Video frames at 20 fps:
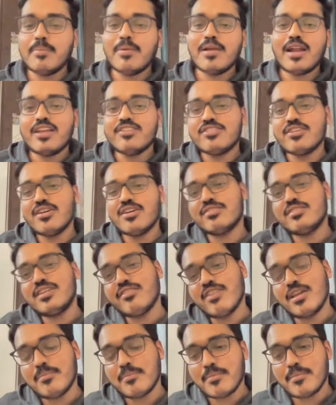people are just
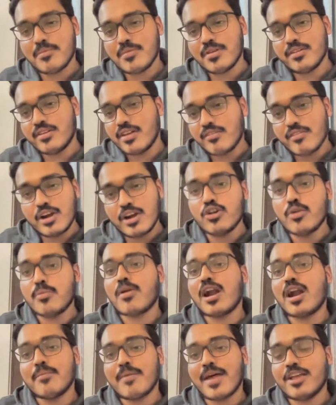driven to
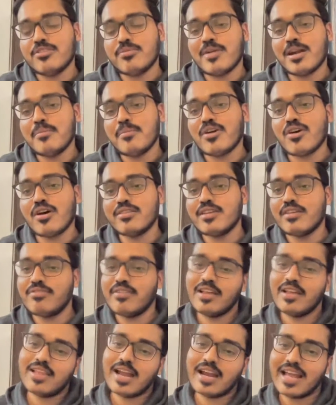product management because
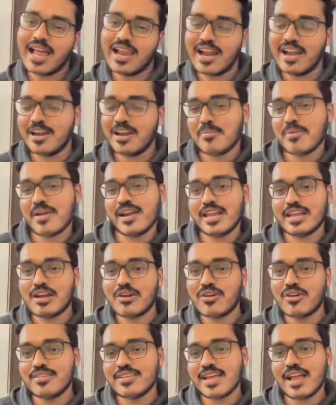they feel that I'll end up
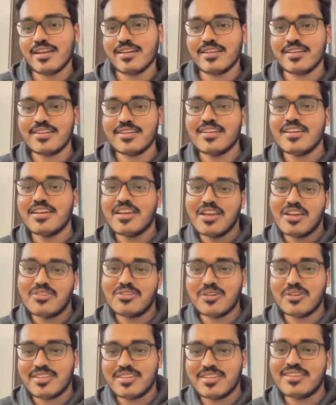getting a good salary.
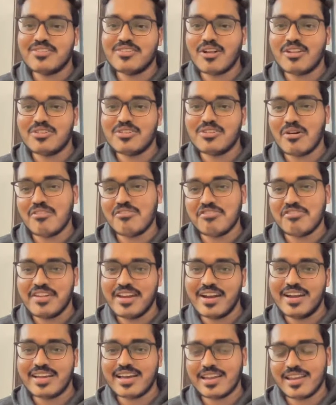So this is also a
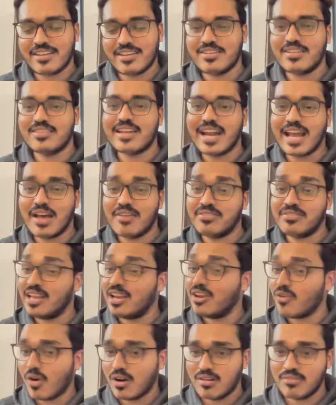weird connection that I have
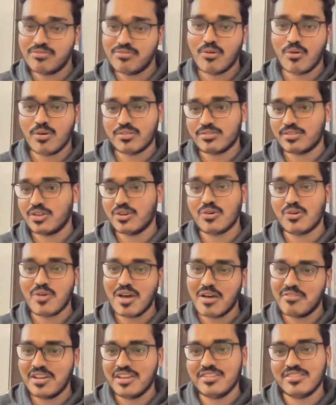seen a lot of folks,
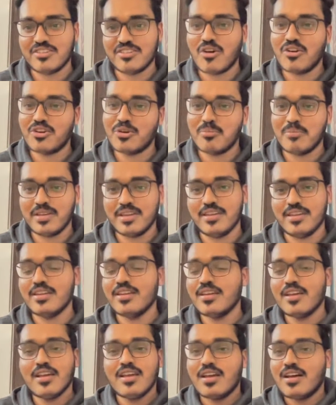who have reached out to
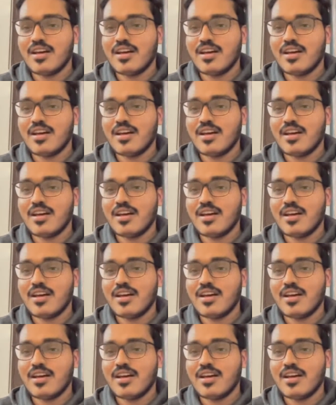me.